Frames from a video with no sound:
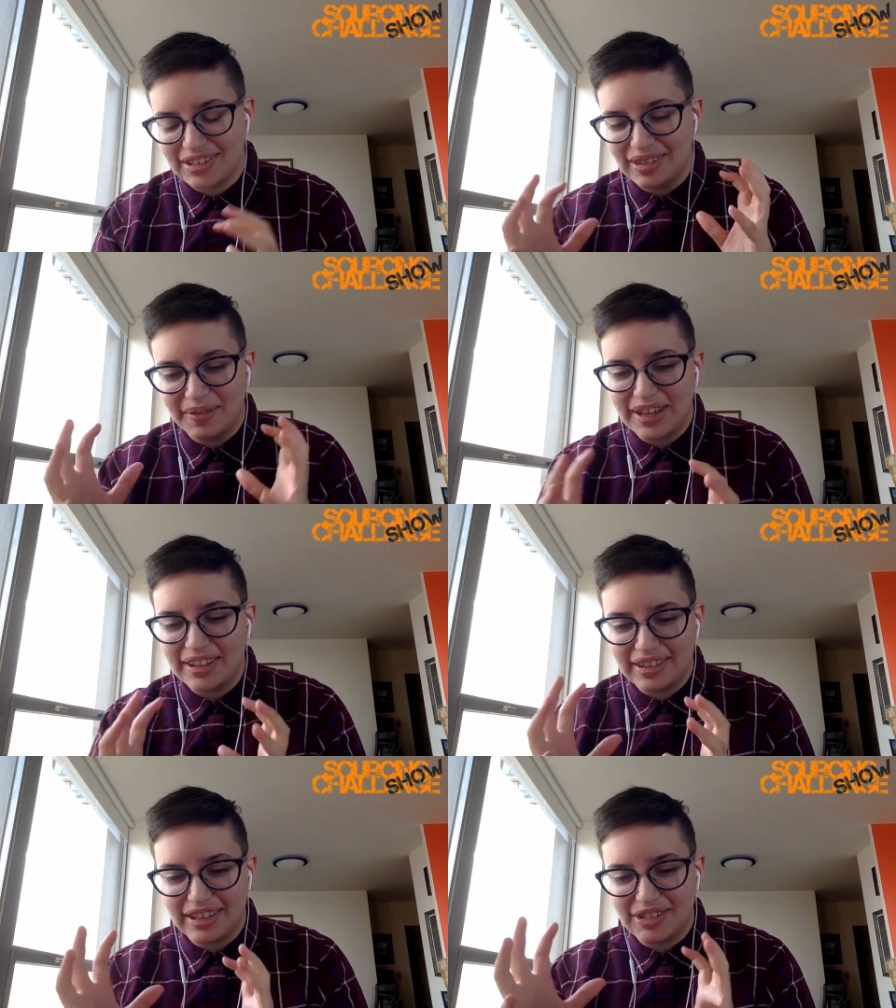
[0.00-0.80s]
it's
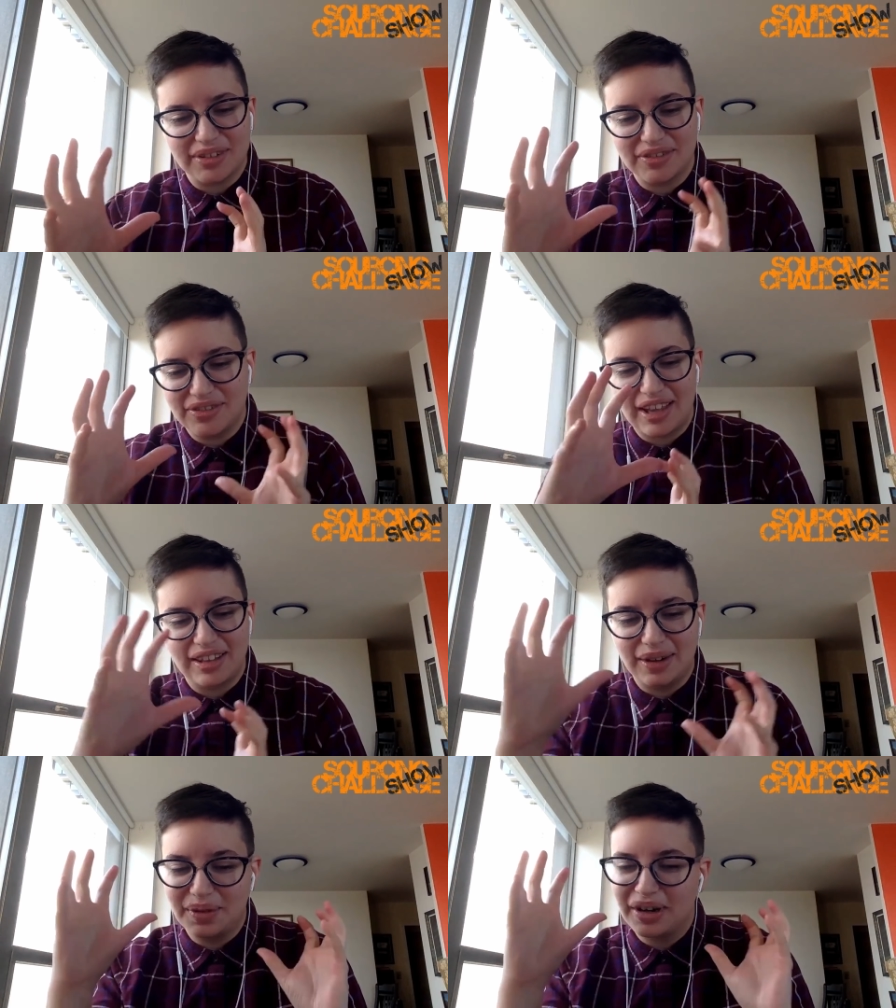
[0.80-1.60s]
the way that they sort of
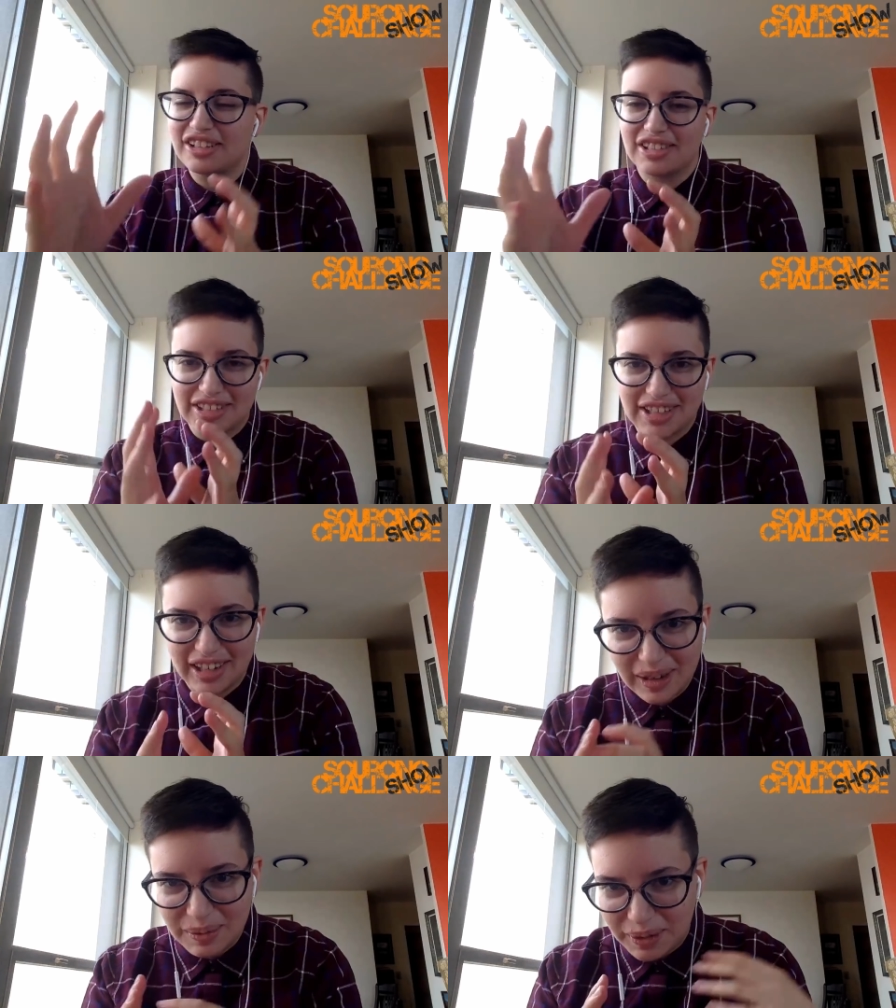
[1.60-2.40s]
say like, we're going to
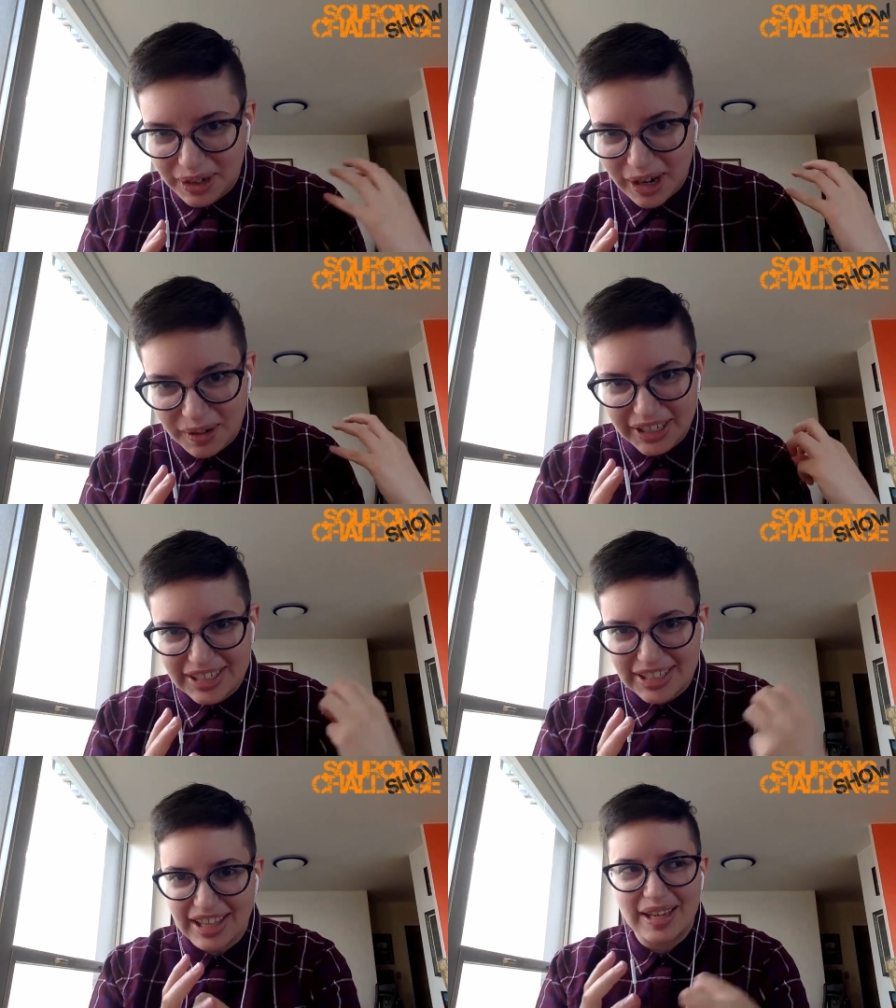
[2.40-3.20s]
search GitHub, but we're
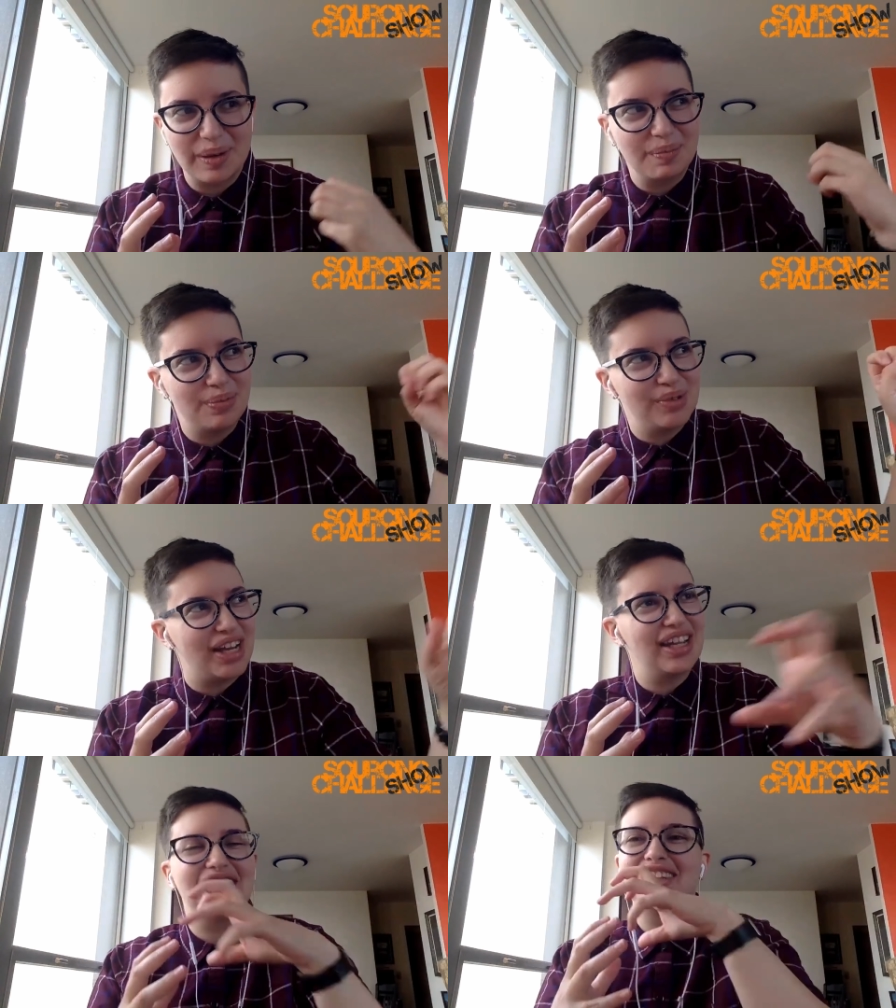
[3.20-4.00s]
going to like
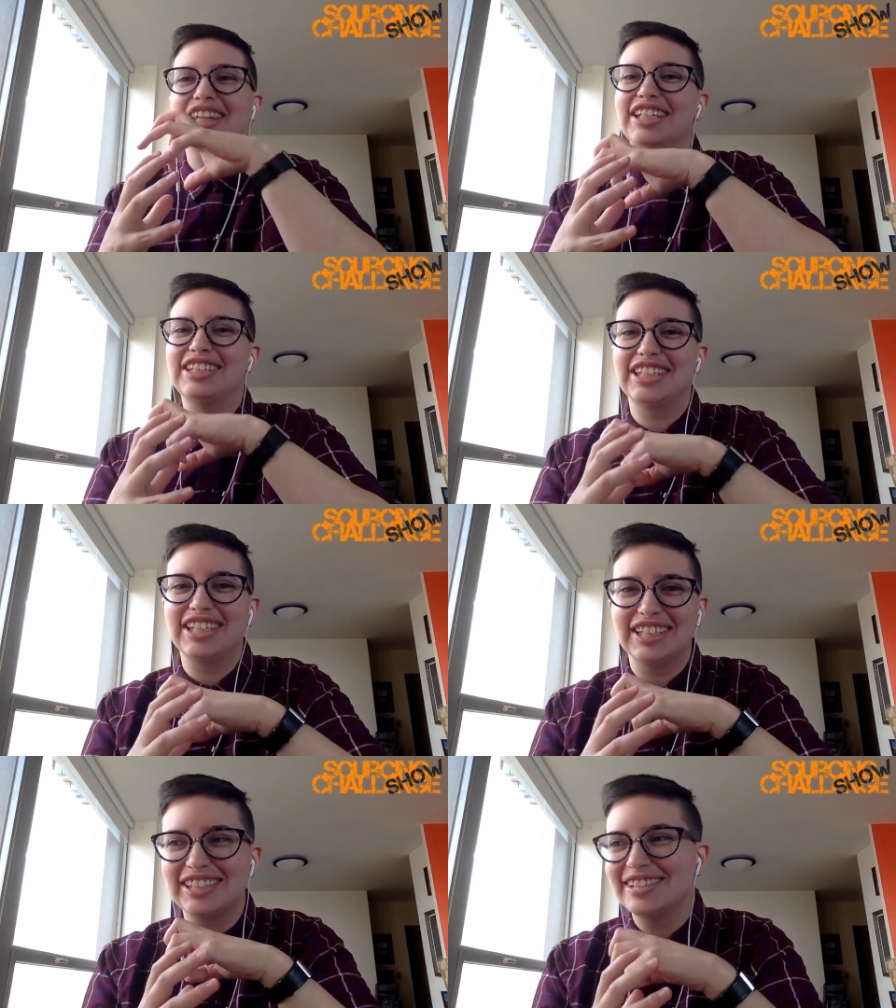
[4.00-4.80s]
bring in
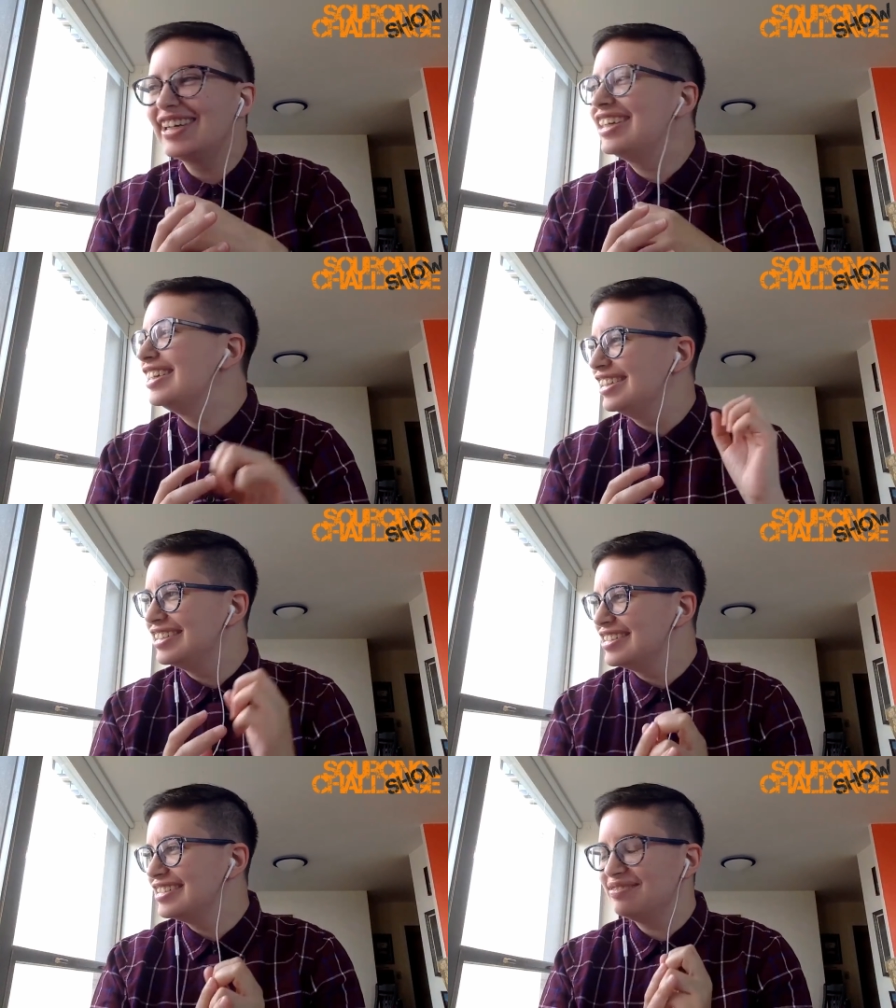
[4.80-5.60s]
LinkedIn into
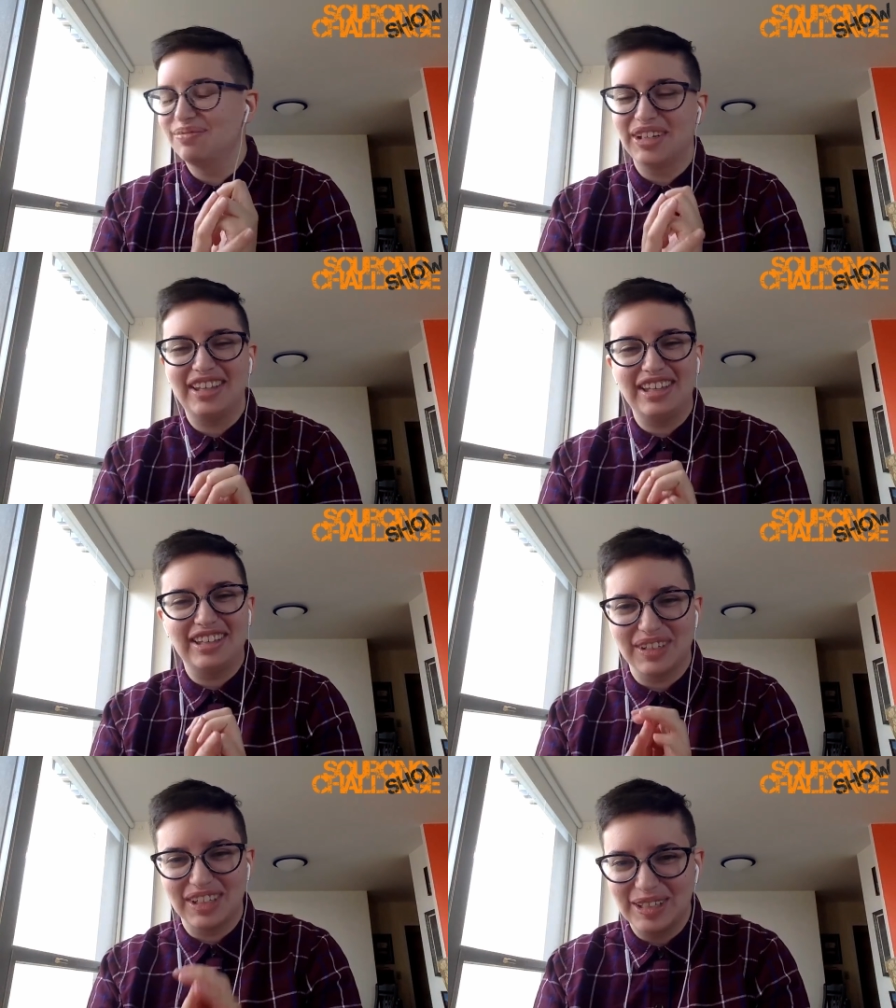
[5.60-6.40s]
it is
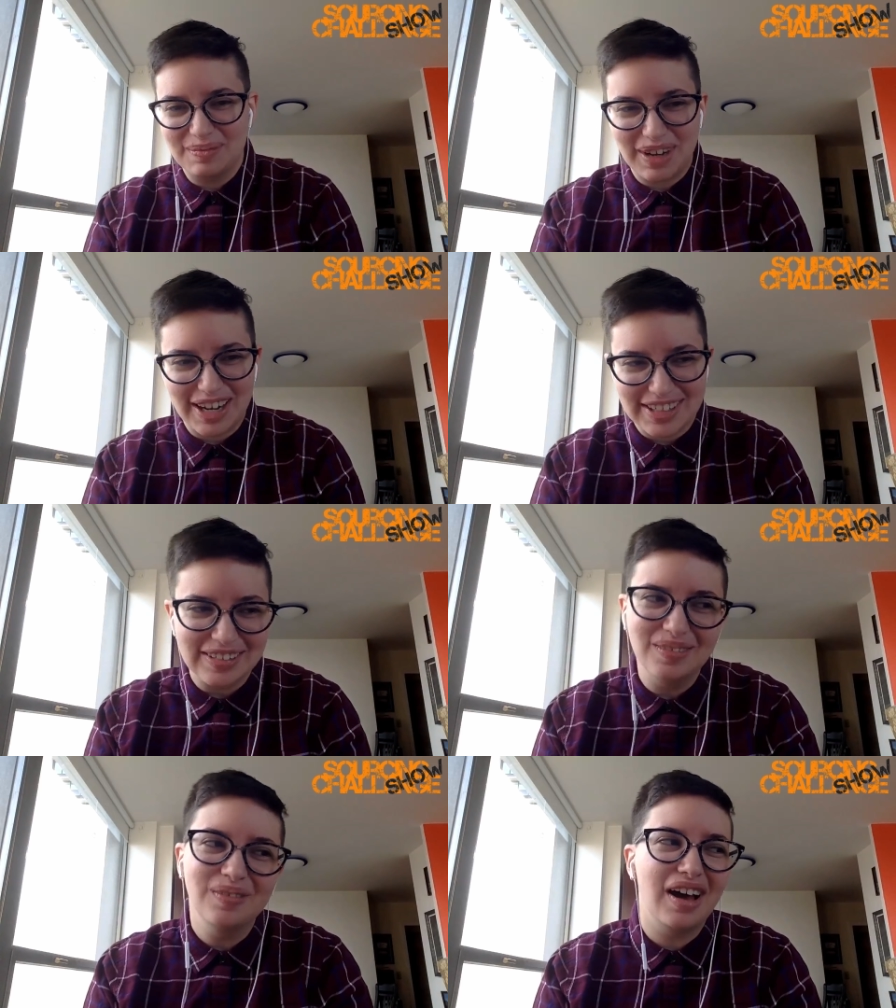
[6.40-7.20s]
really, really
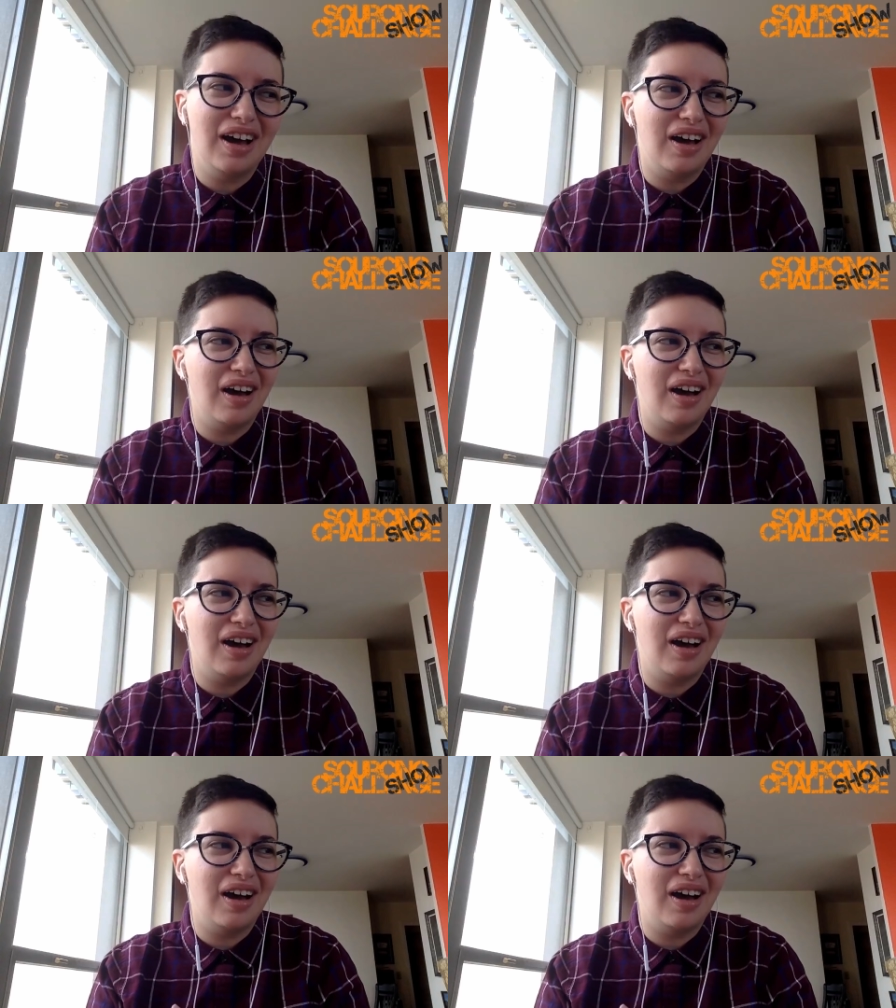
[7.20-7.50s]
impressive.